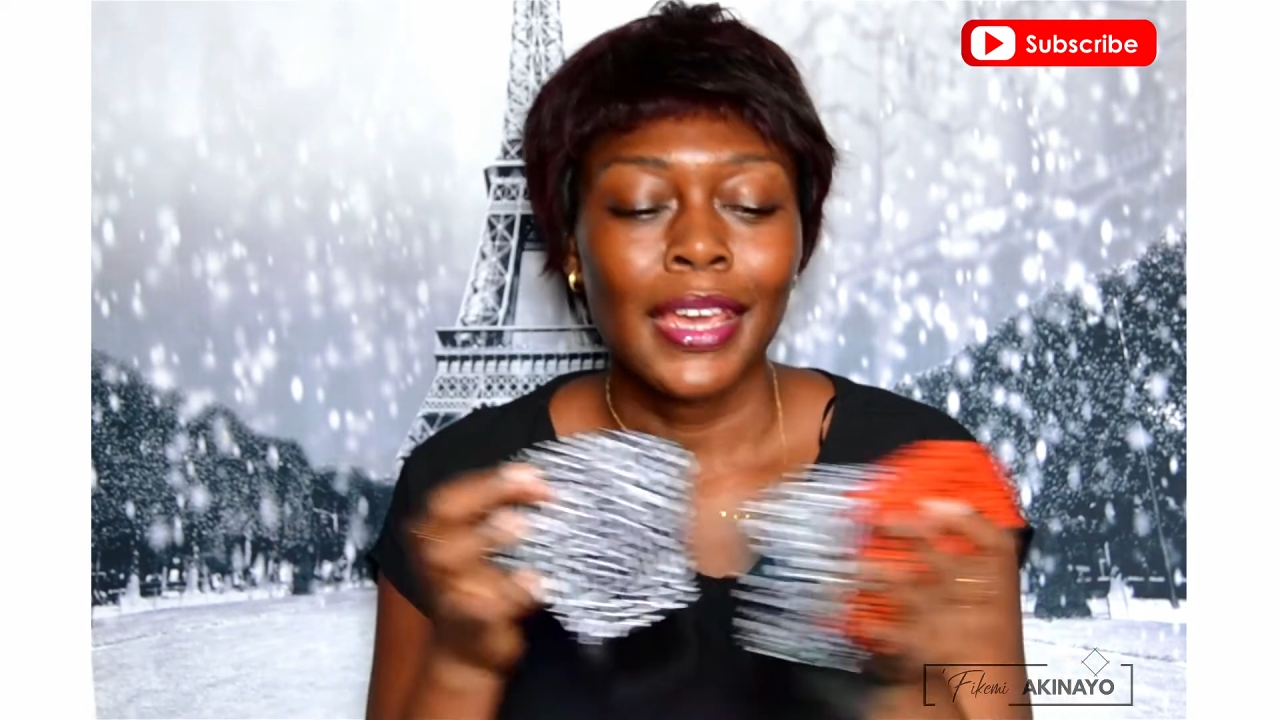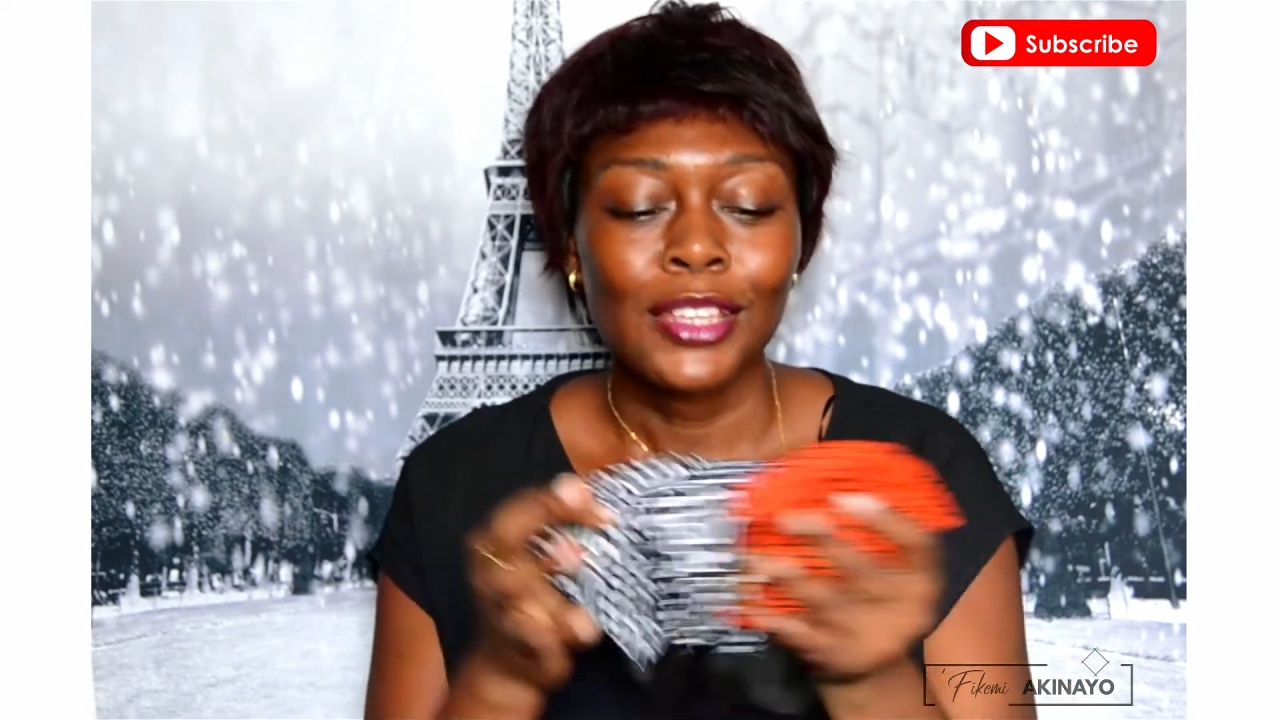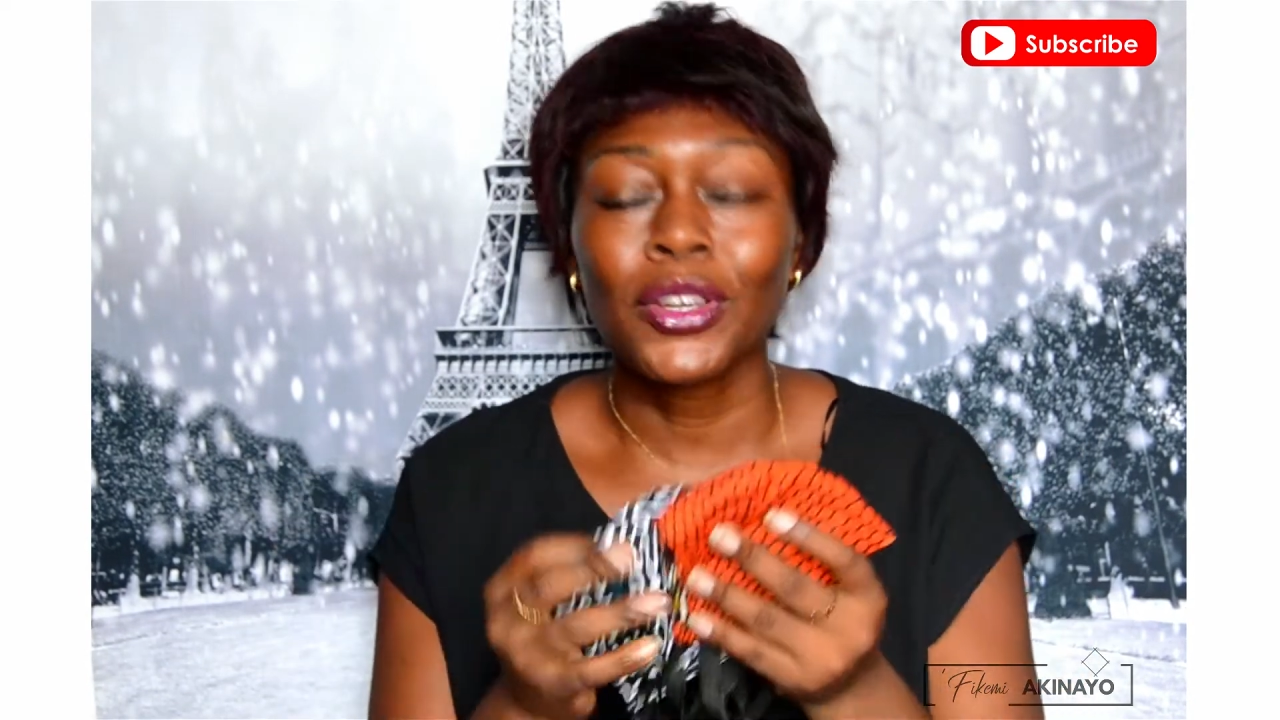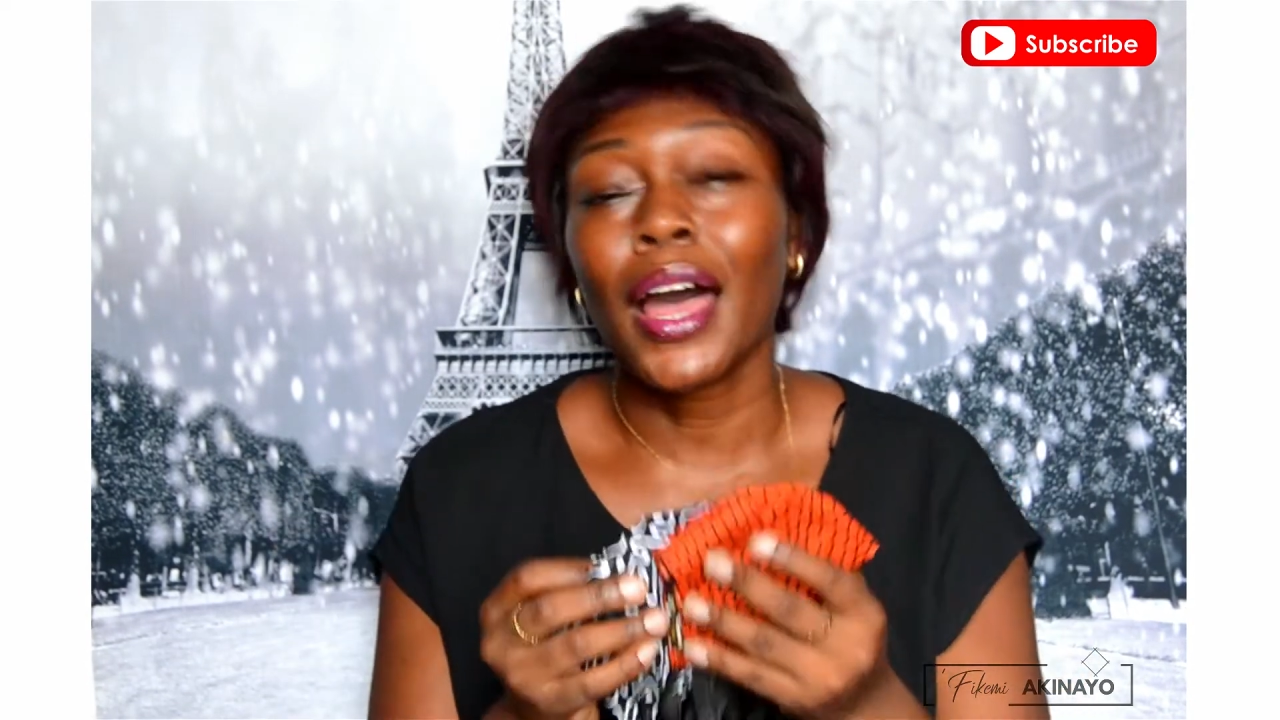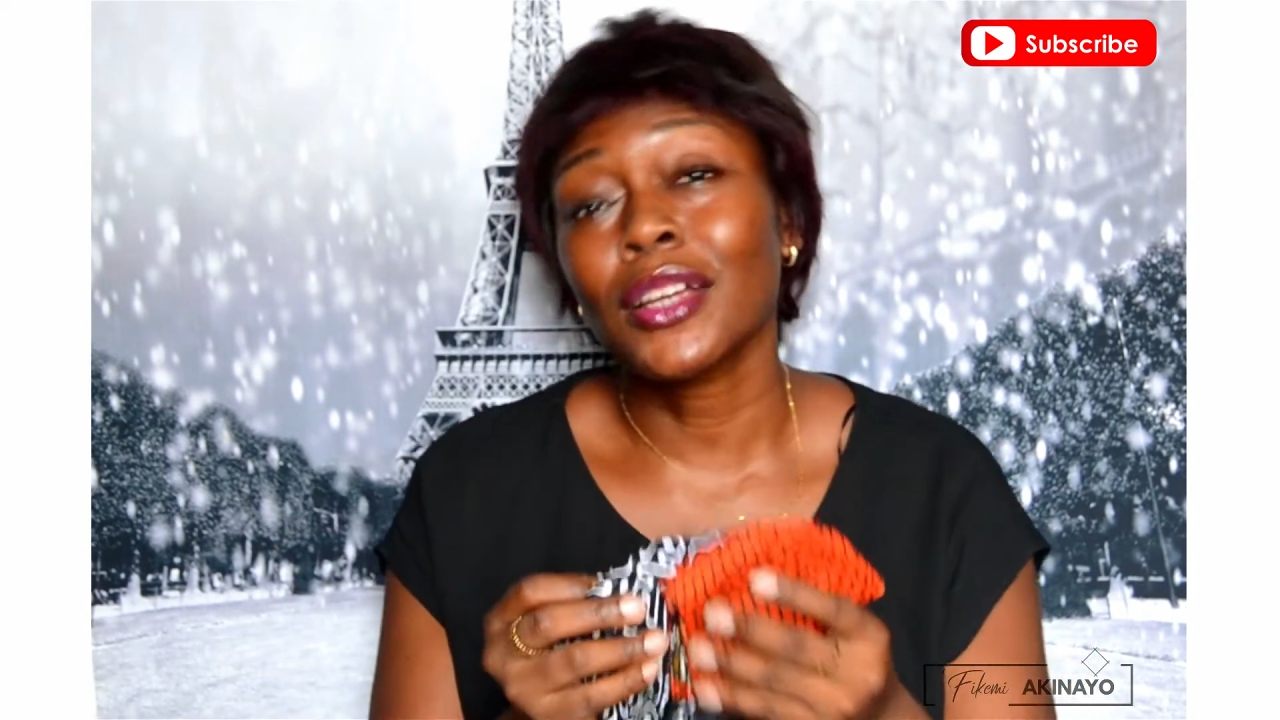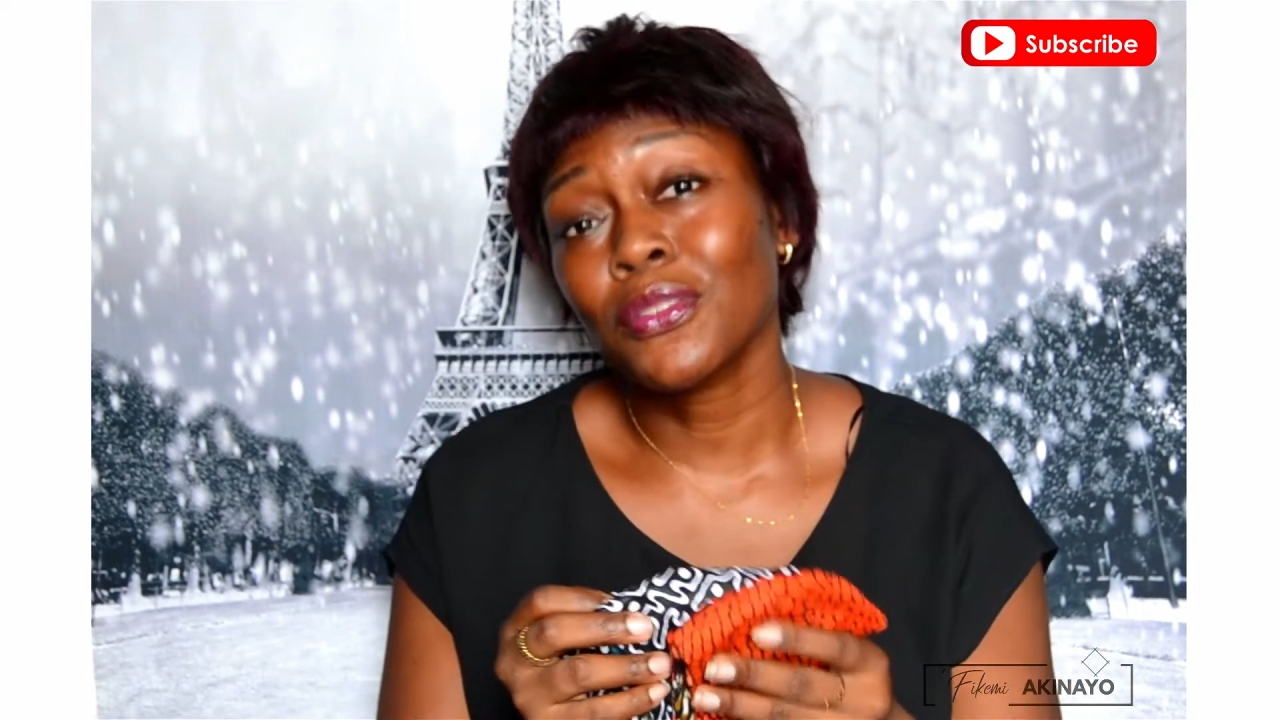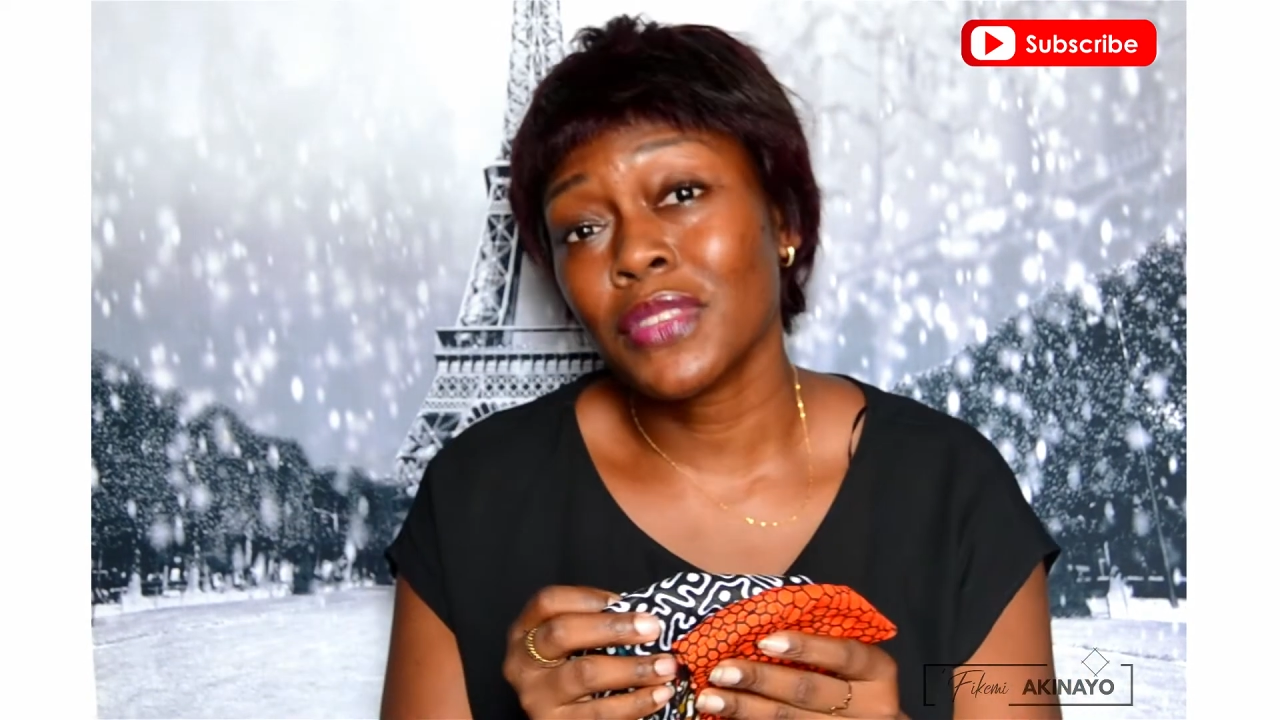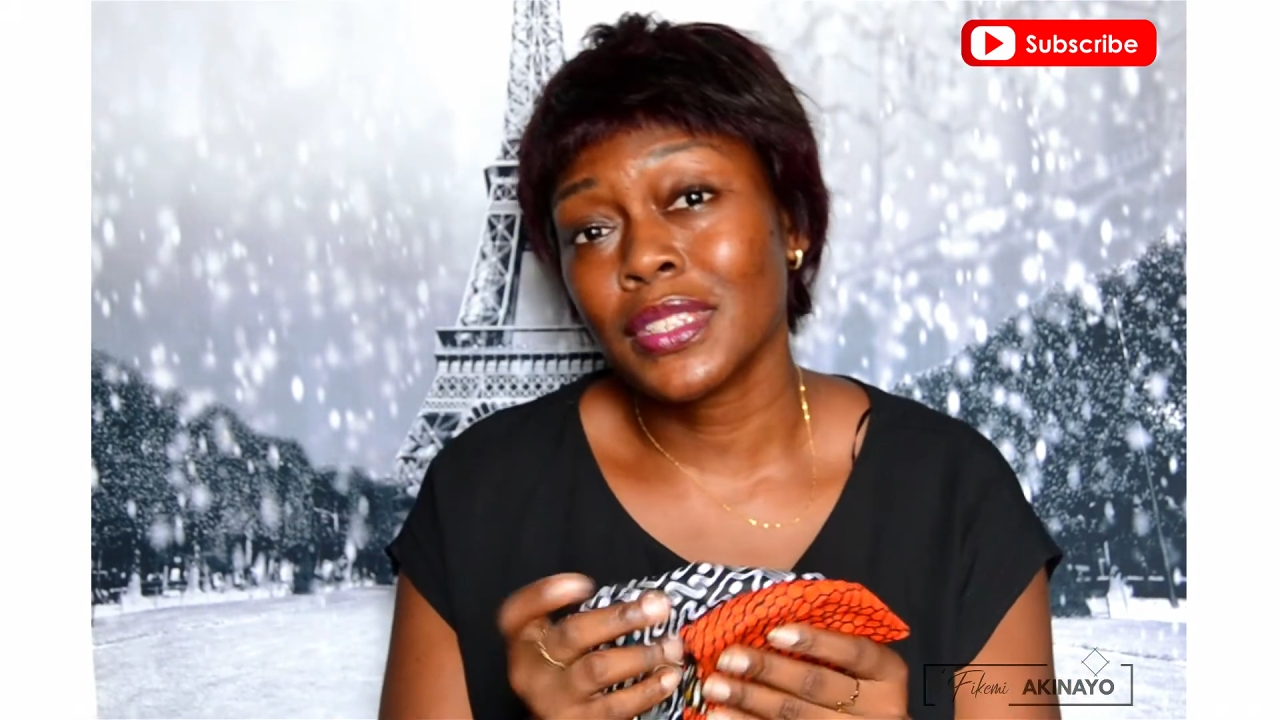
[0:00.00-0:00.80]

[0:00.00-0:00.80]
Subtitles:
So out of the